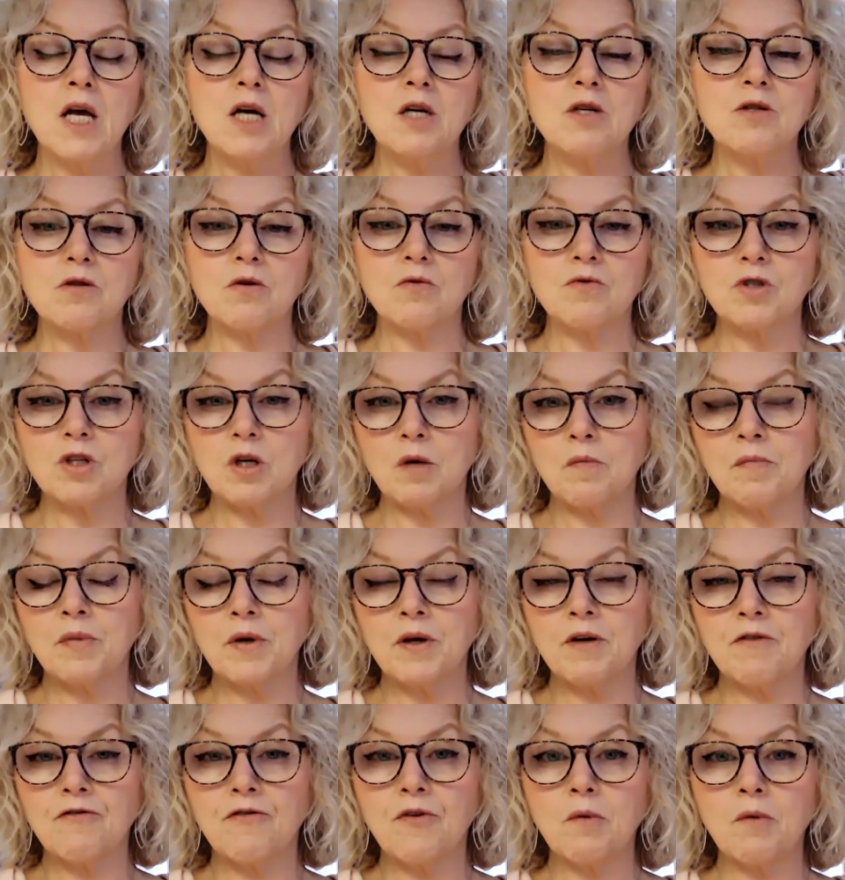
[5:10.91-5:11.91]
So
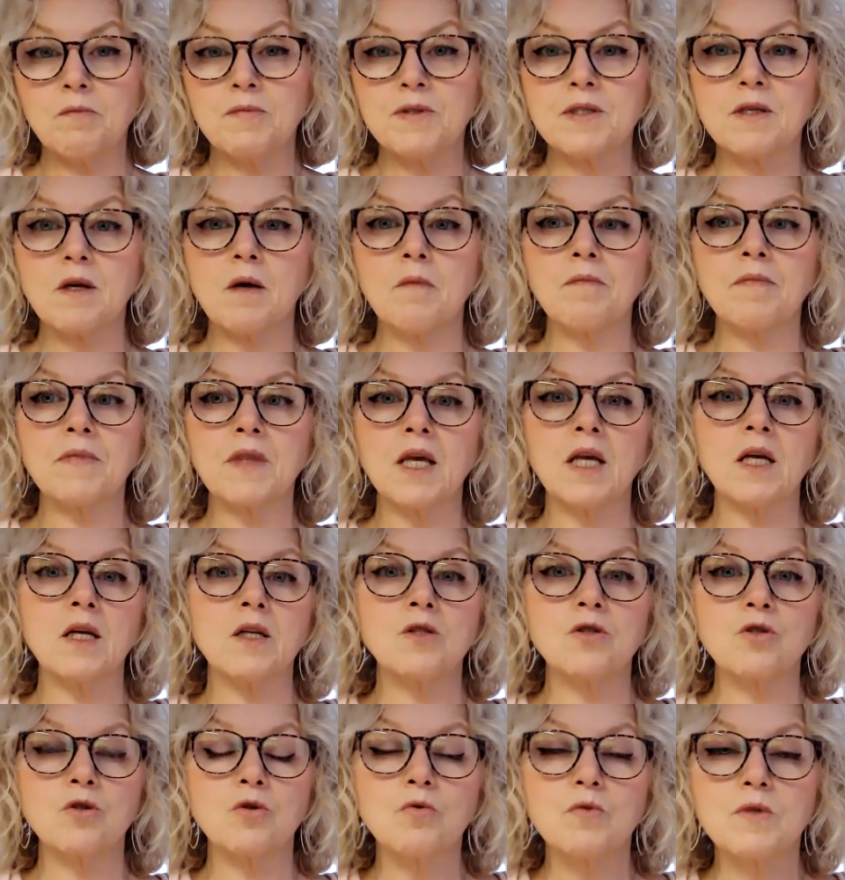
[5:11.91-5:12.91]
jumping from
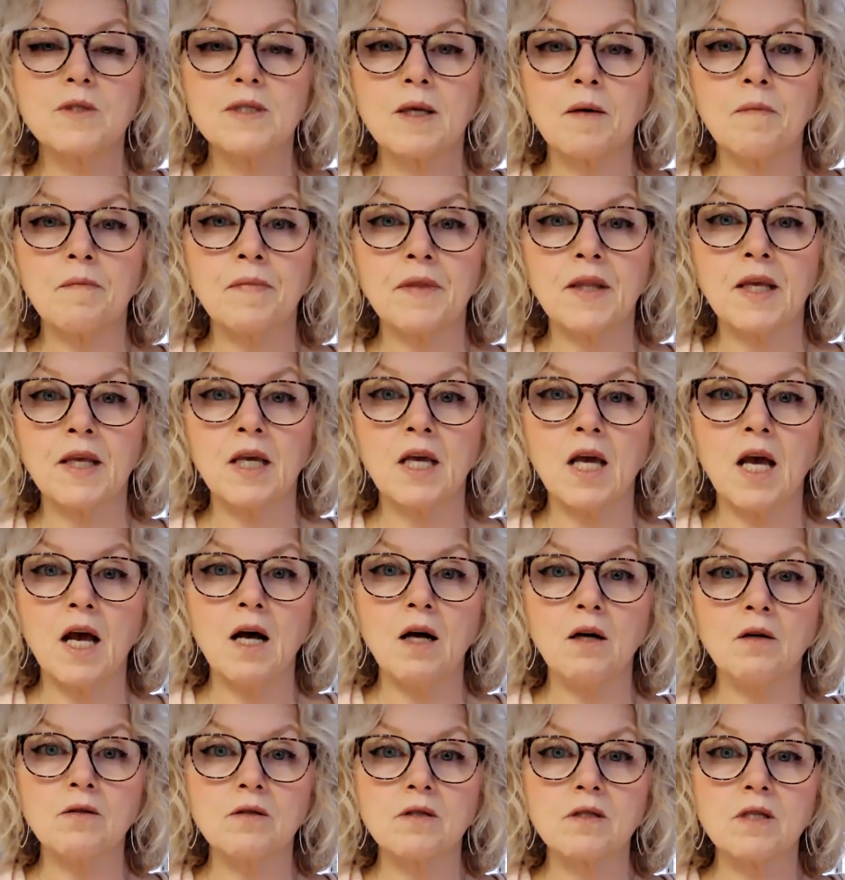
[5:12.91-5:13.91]
something to something
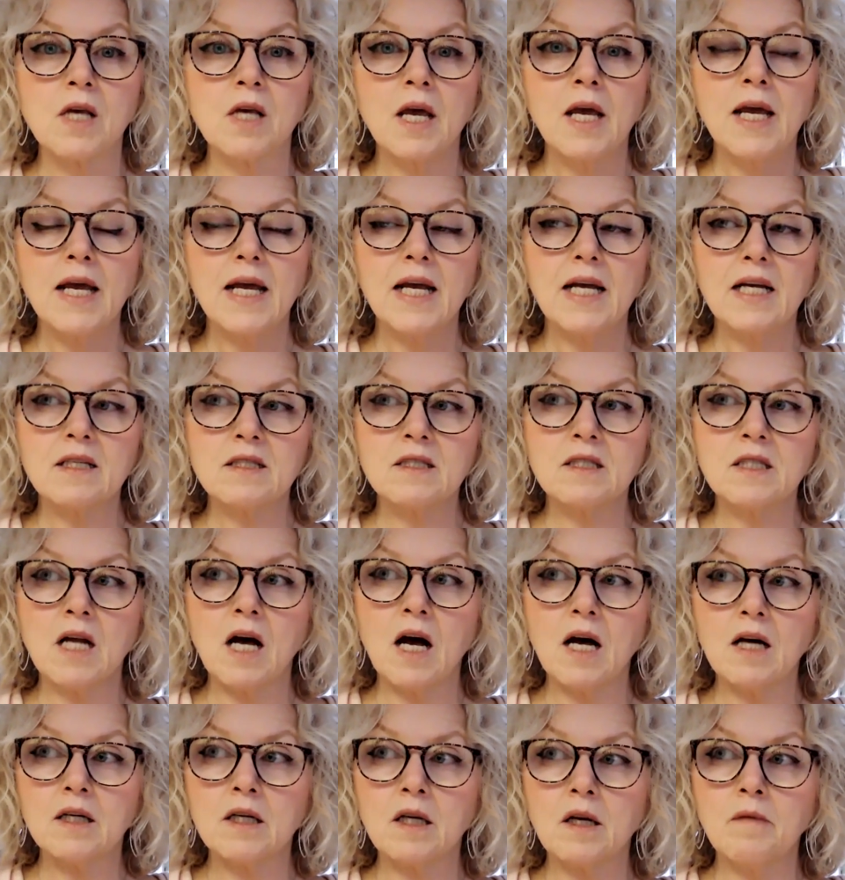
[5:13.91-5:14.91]
else is
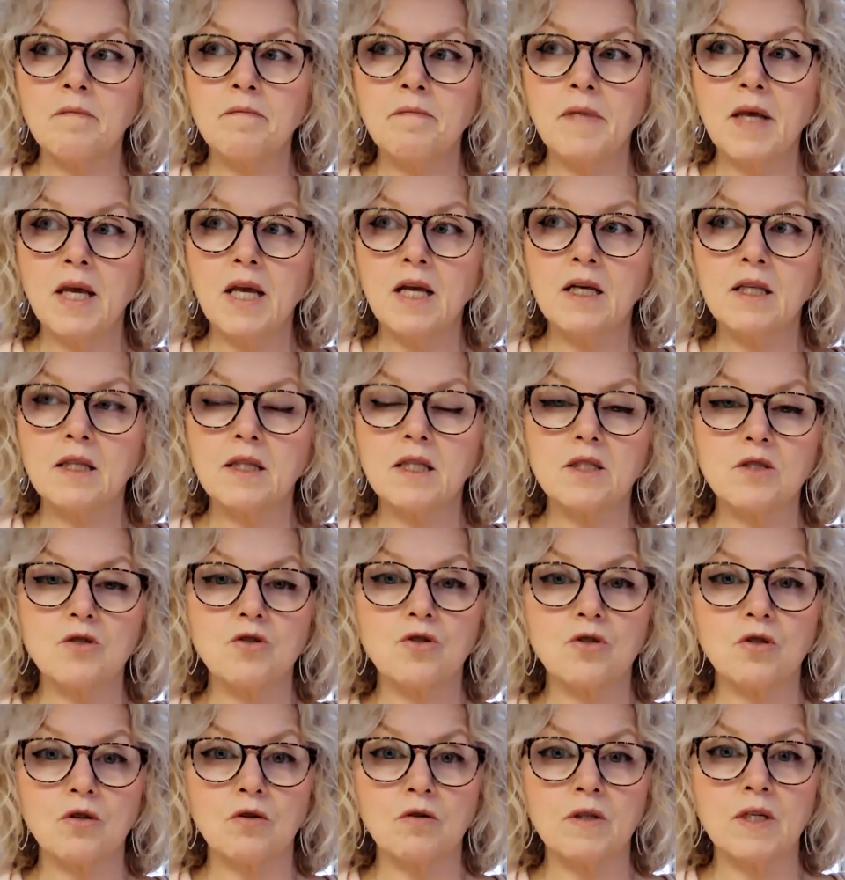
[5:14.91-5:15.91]
not going to make
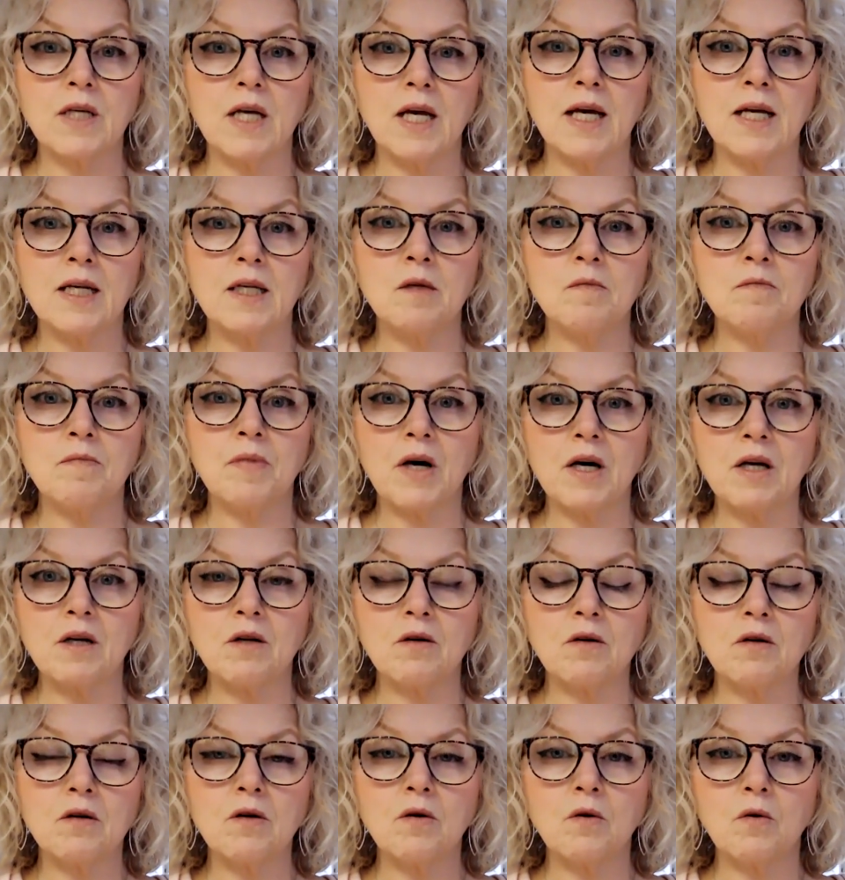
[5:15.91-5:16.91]
this journey any
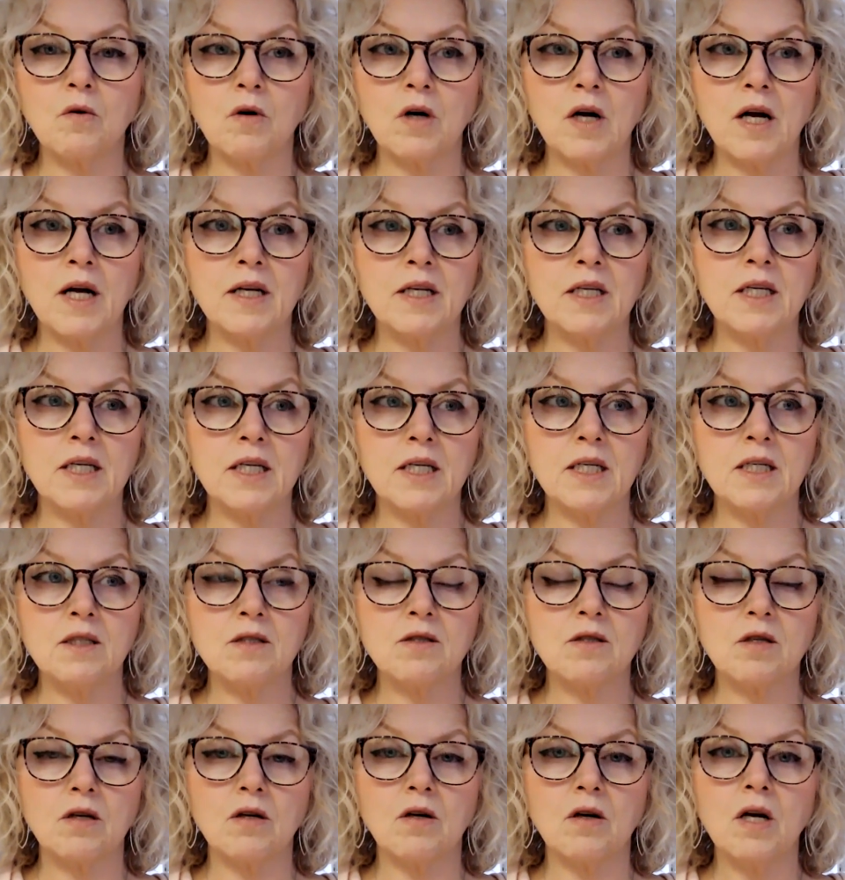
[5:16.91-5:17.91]
better or any
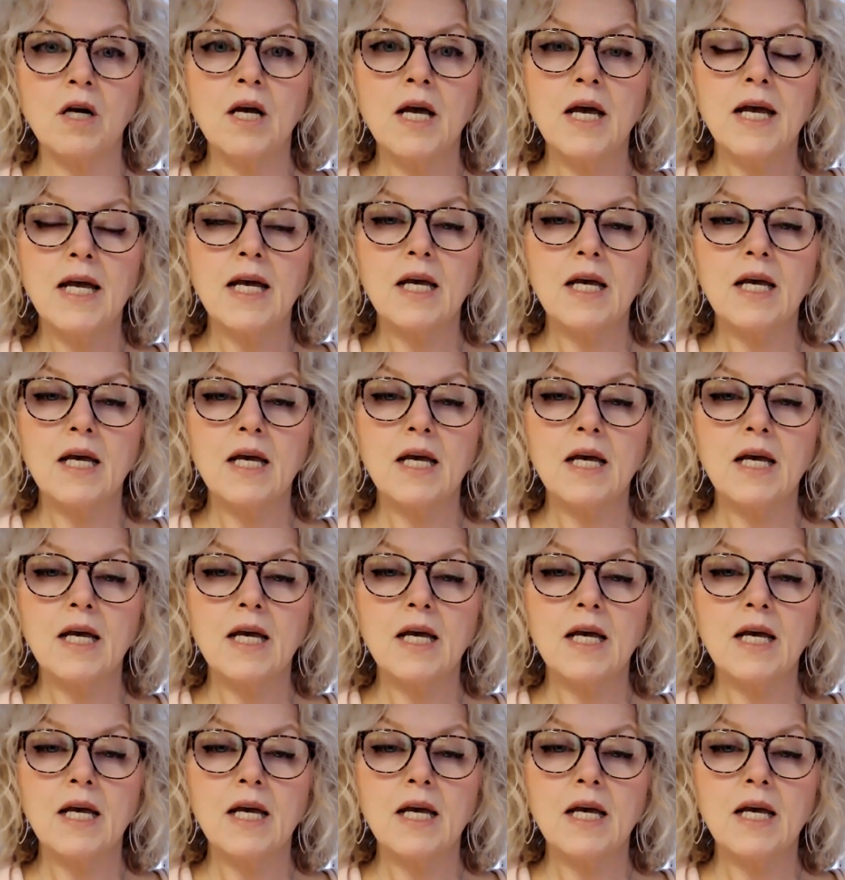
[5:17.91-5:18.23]
easier.